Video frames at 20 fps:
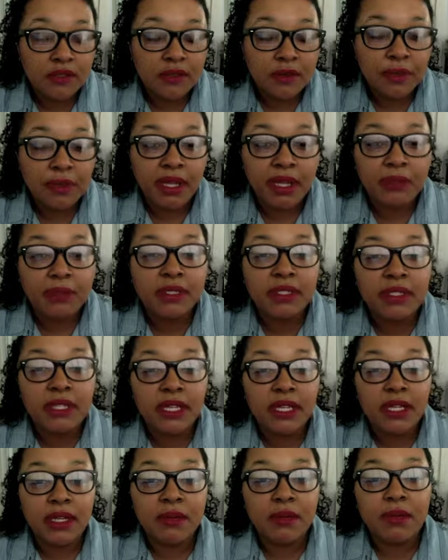if I'm not
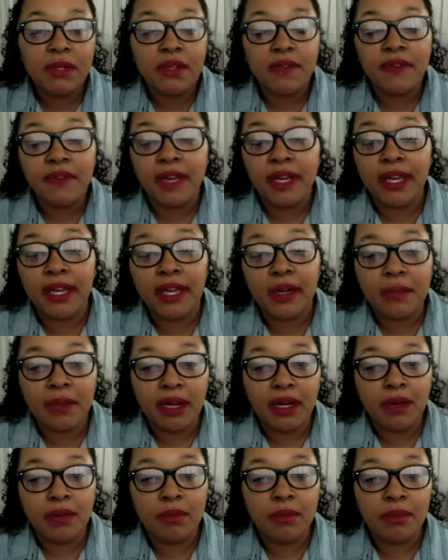mistaken but if I am
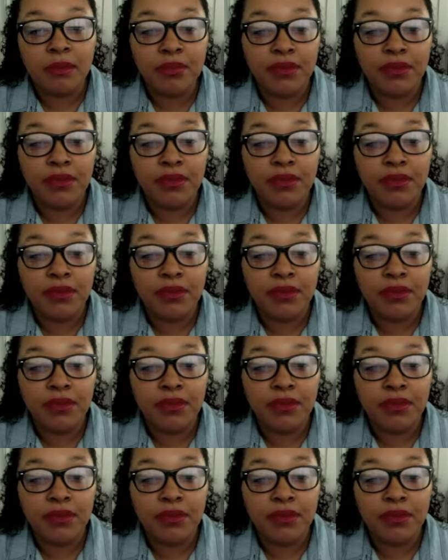I'll